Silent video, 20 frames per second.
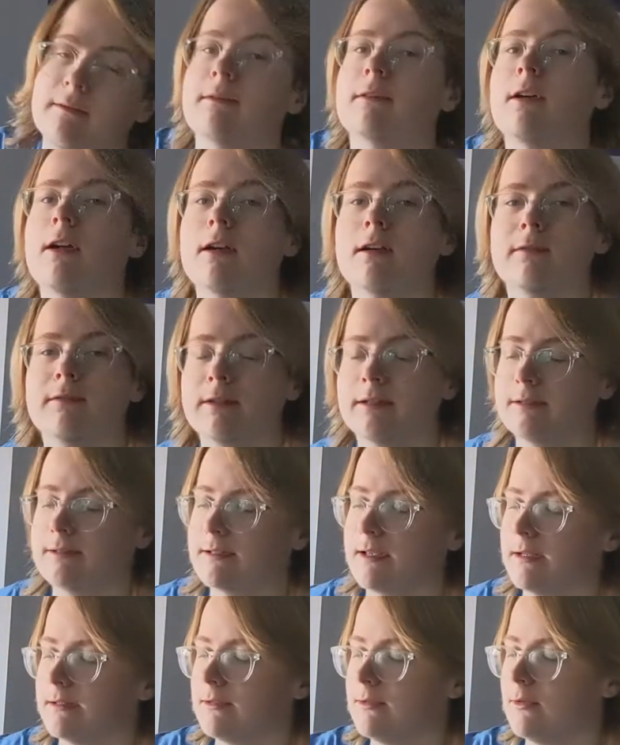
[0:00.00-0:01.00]
of carving
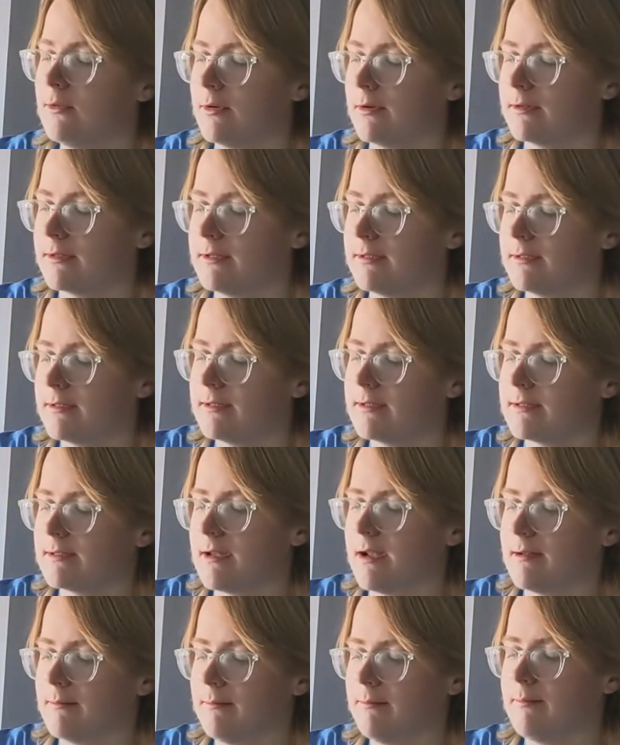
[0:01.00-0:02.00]
said gourd, because this is
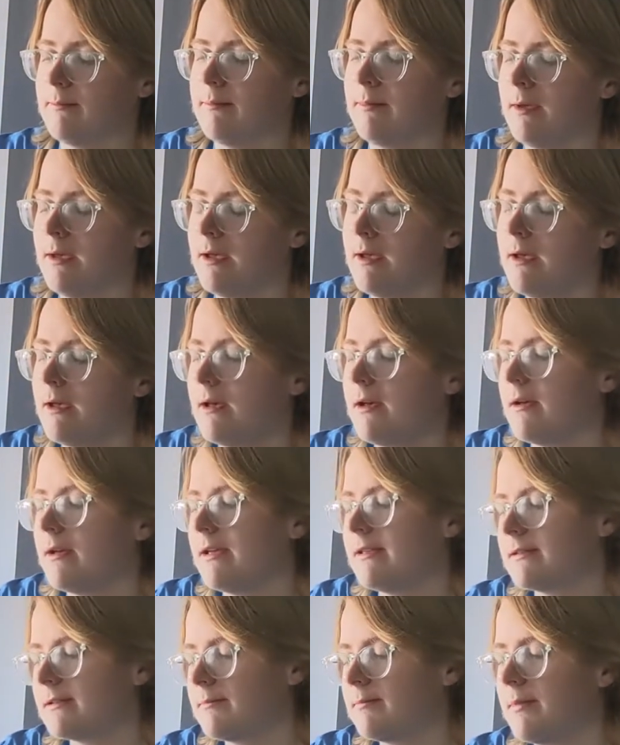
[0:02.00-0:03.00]
not a,
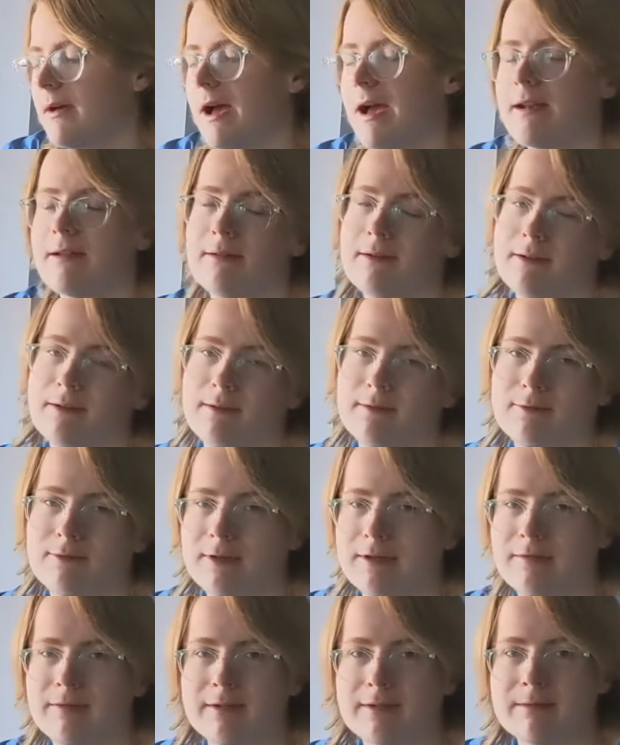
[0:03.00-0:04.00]
is it a, I don't know
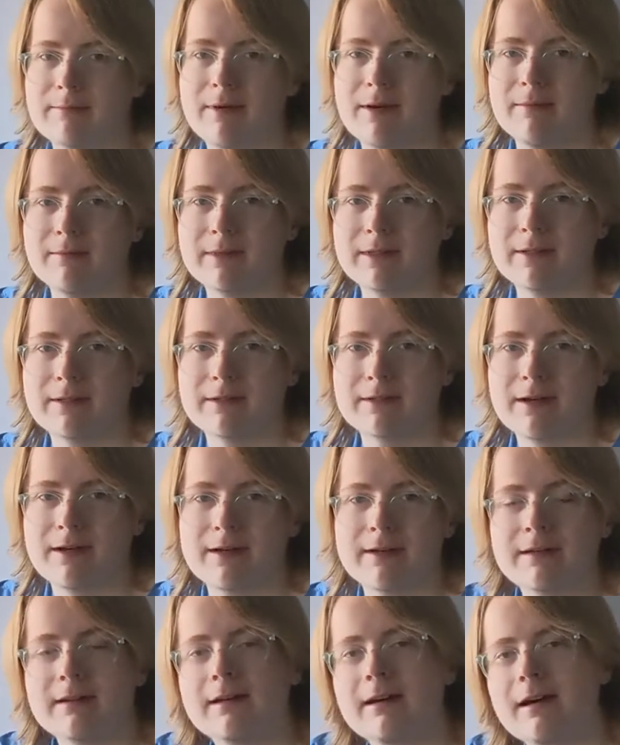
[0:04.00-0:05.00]
if it's a pumpkin or
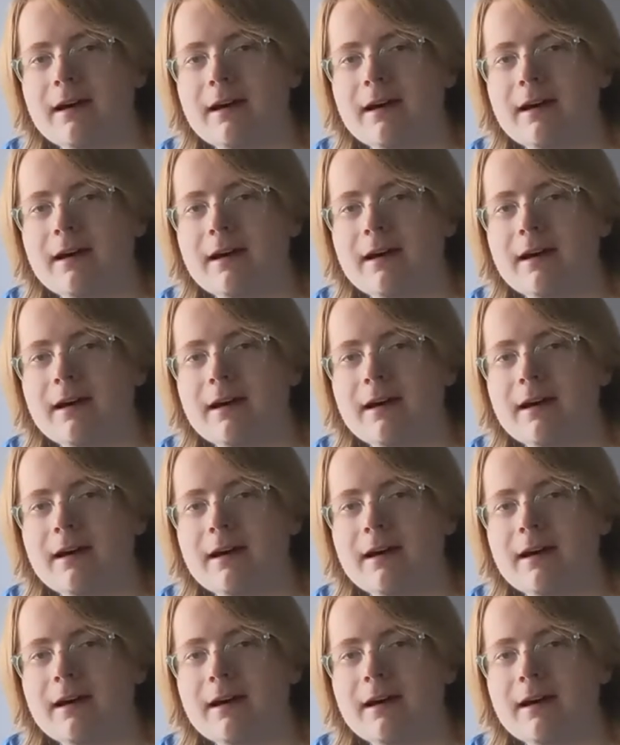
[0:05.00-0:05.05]
not.